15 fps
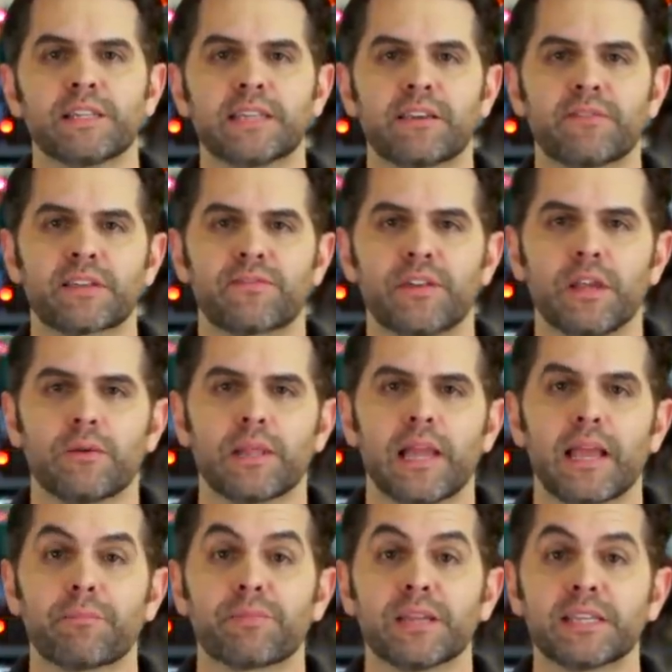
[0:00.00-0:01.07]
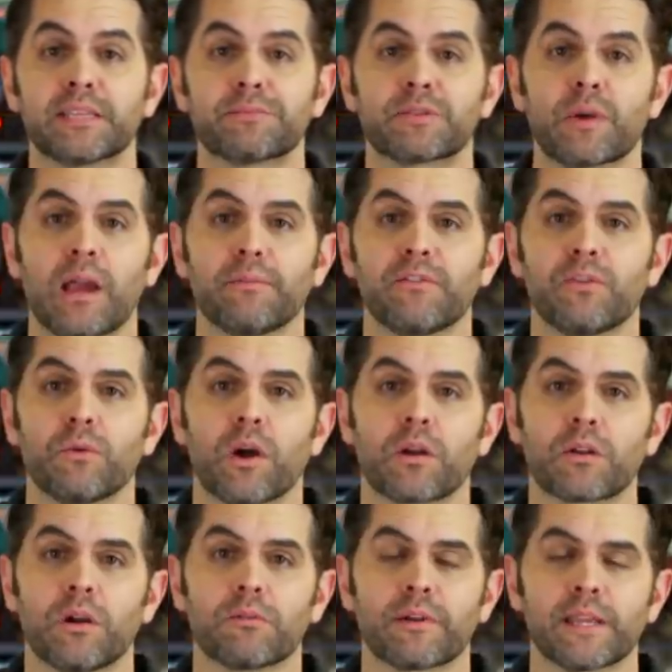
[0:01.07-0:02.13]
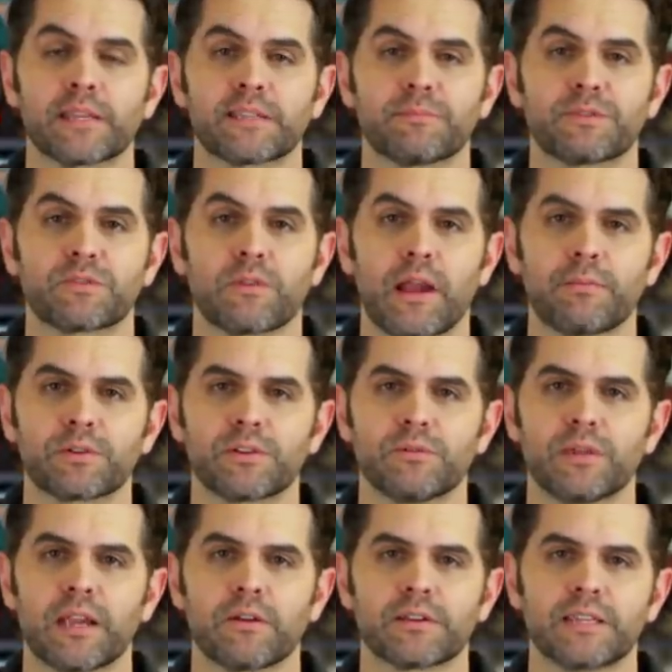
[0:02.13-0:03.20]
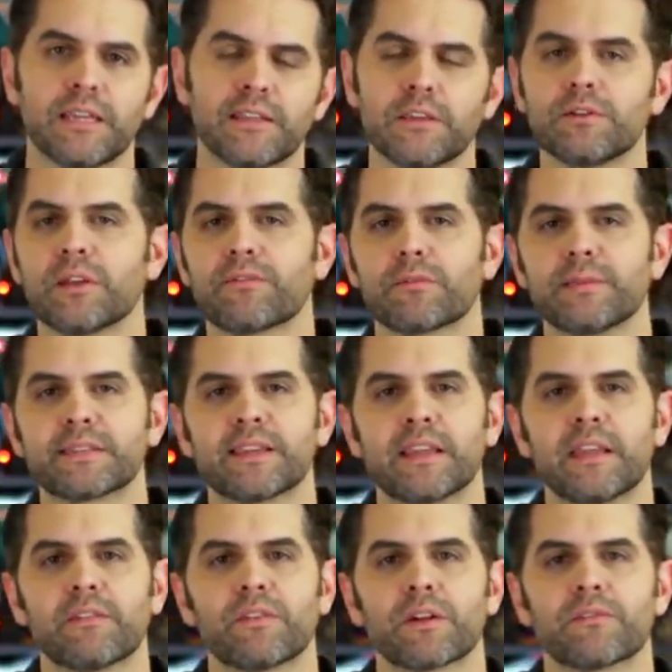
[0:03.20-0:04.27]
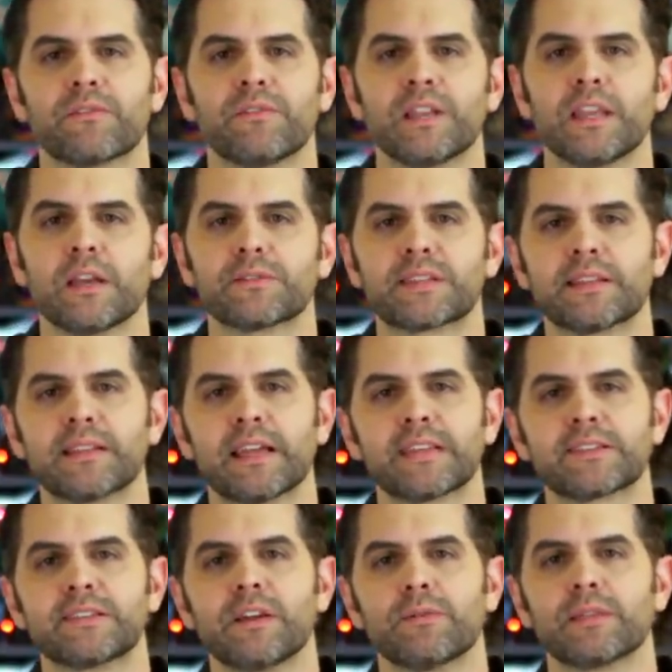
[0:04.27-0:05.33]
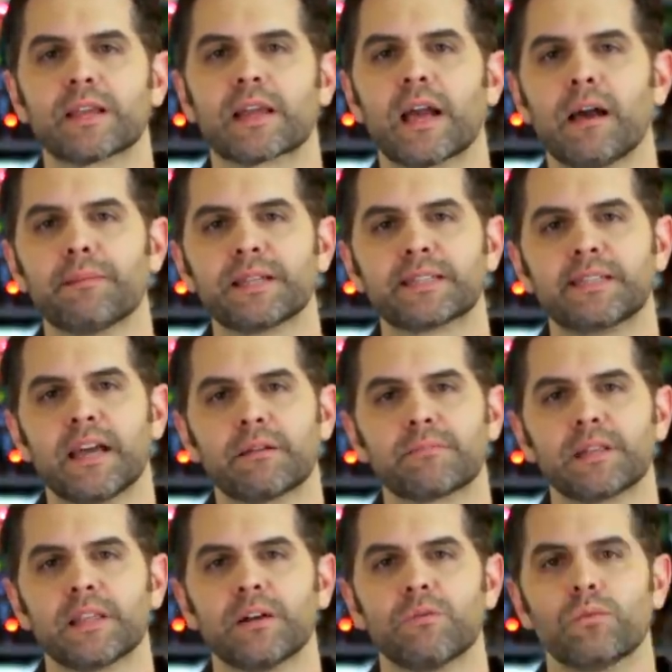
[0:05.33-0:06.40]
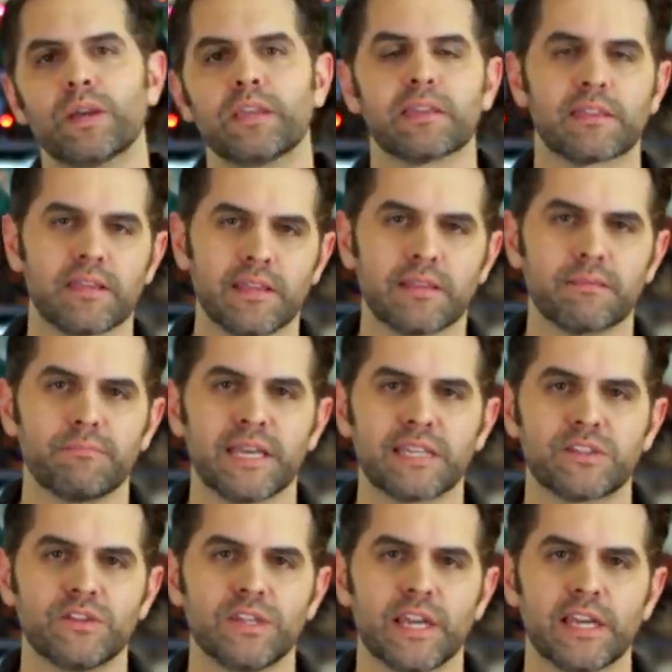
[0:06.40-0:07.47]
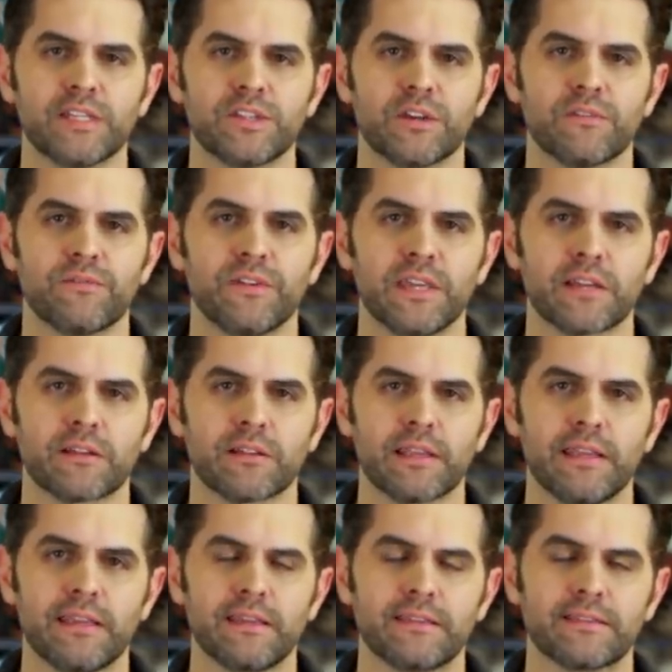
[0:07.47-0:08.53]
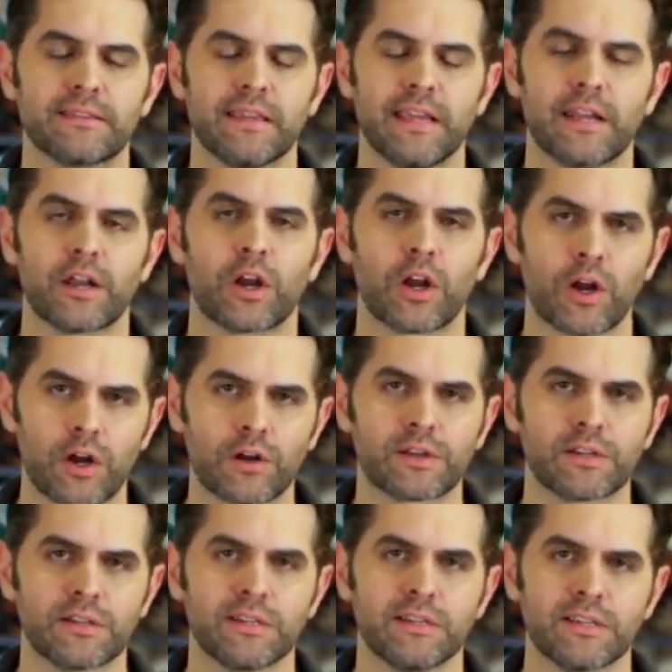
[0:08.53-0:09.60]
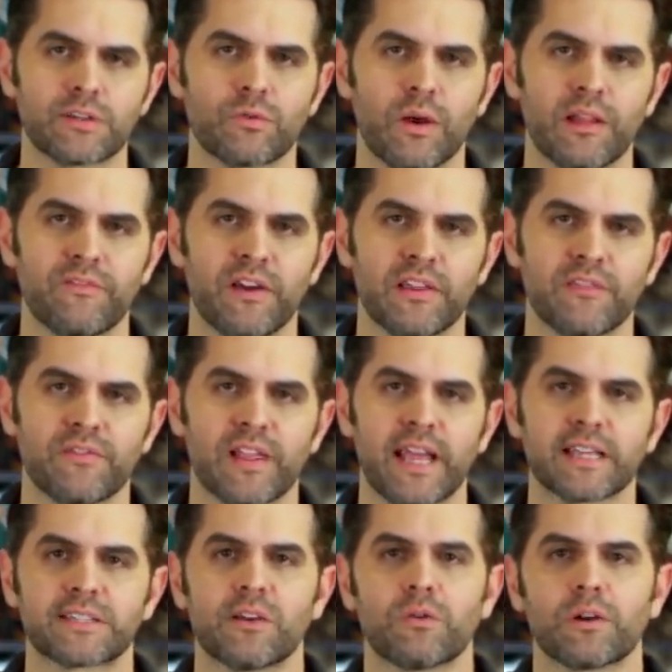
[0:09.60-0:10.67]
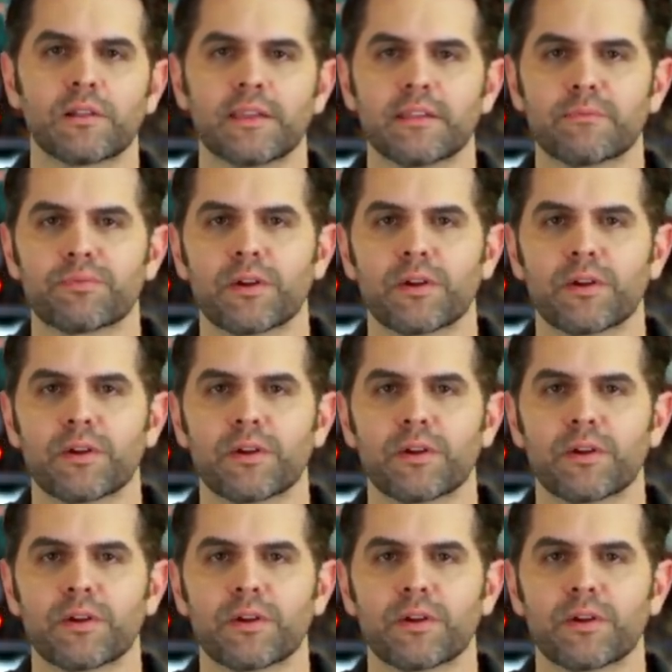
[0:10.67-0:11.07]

Please give this video a like. Please subscribe if you aren't already a subscriber to guarantee that you never miss any of our videos. And let us know in the comments down below what you think the best G.I. Joe vehicle is. It hurt to disqualify the Flagg so early in the